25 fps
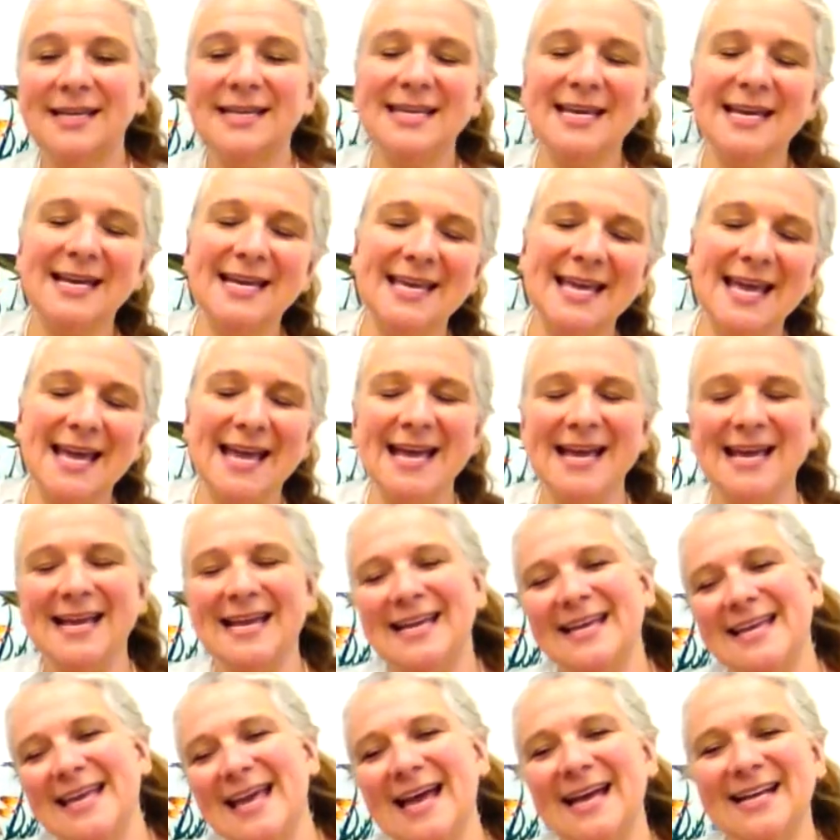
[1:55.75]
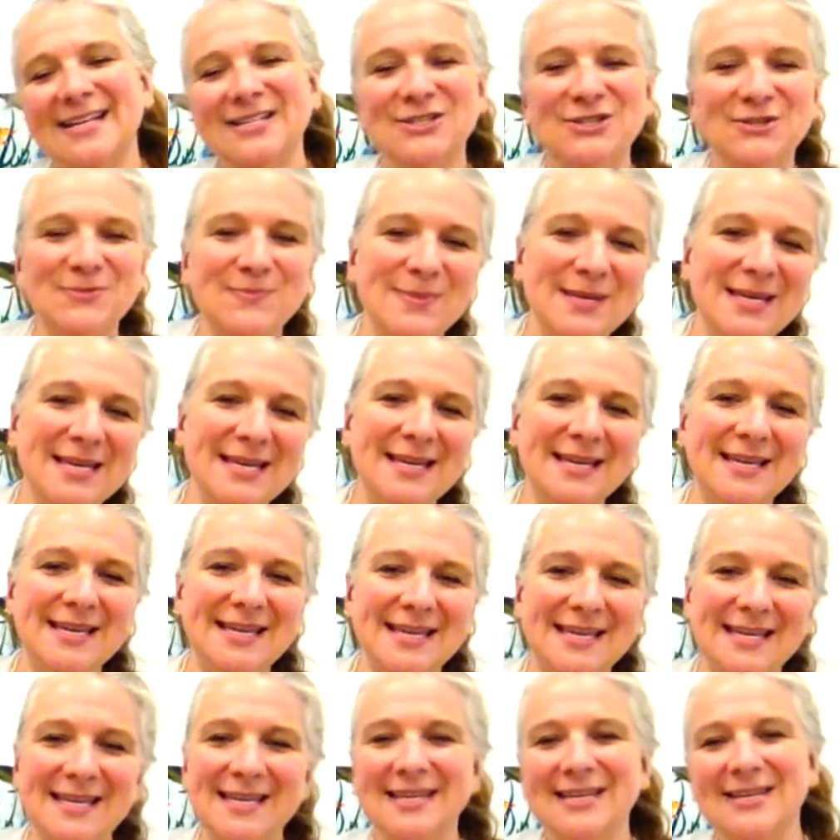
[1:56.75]
You can't catch
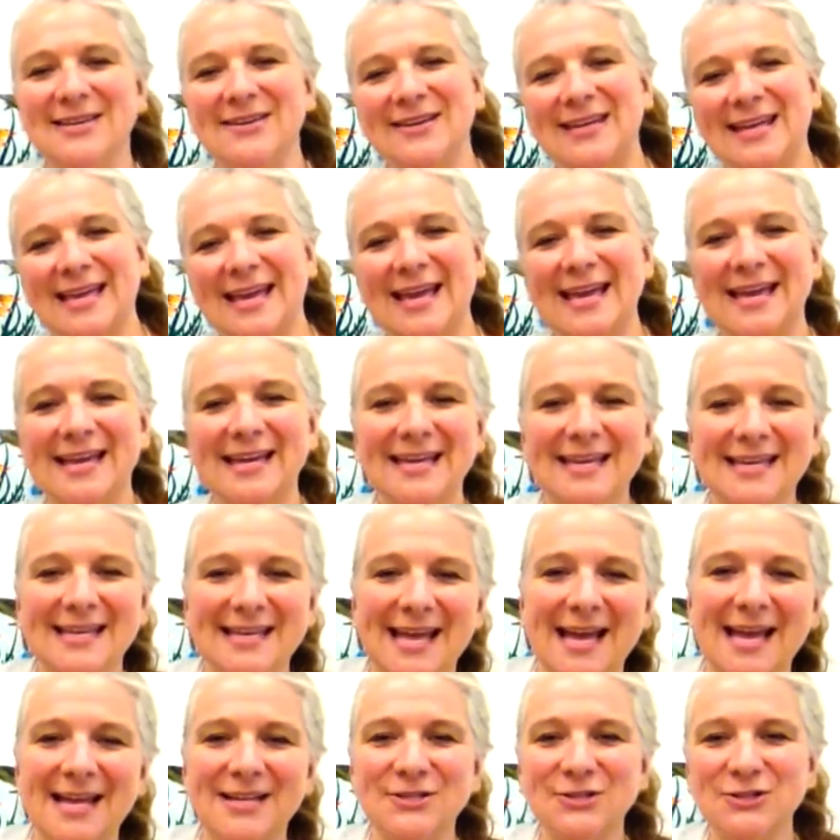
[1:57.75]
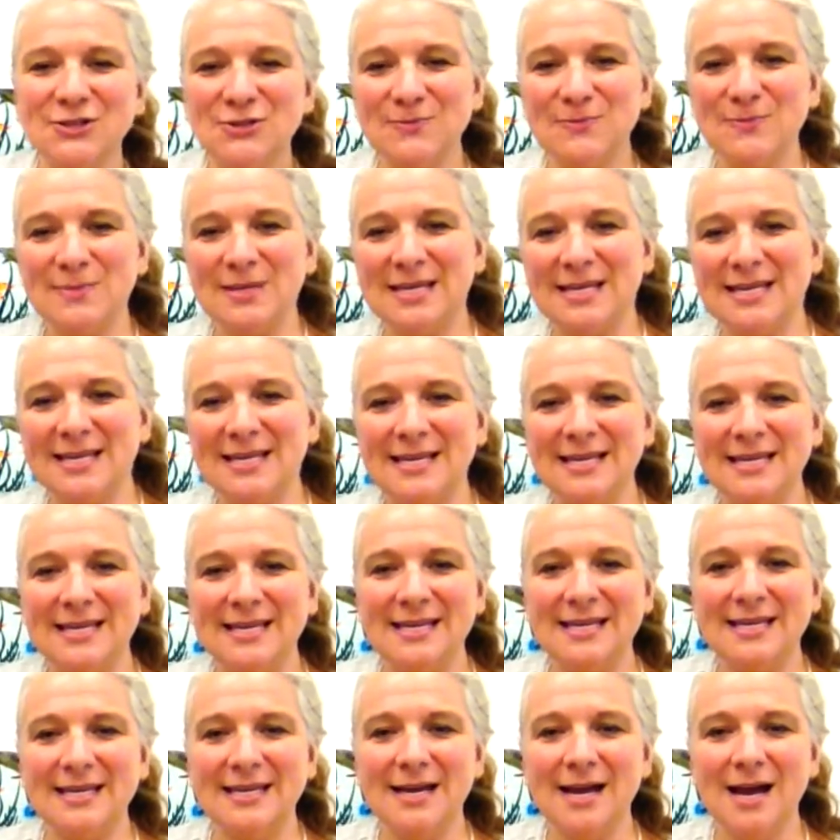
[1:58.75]
me. You can't catch
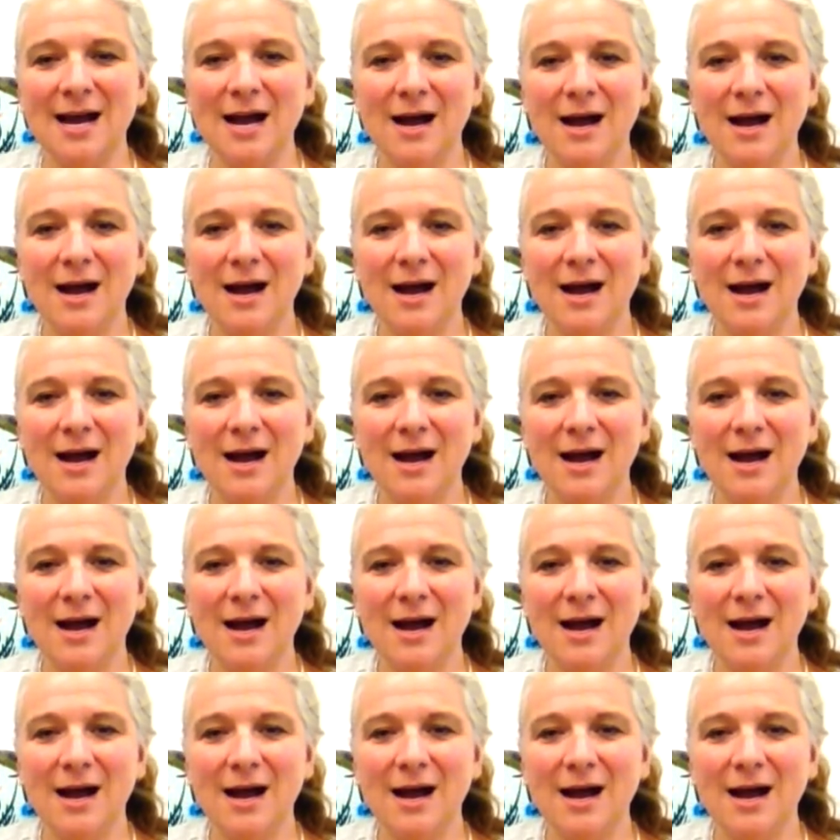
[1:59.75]
me.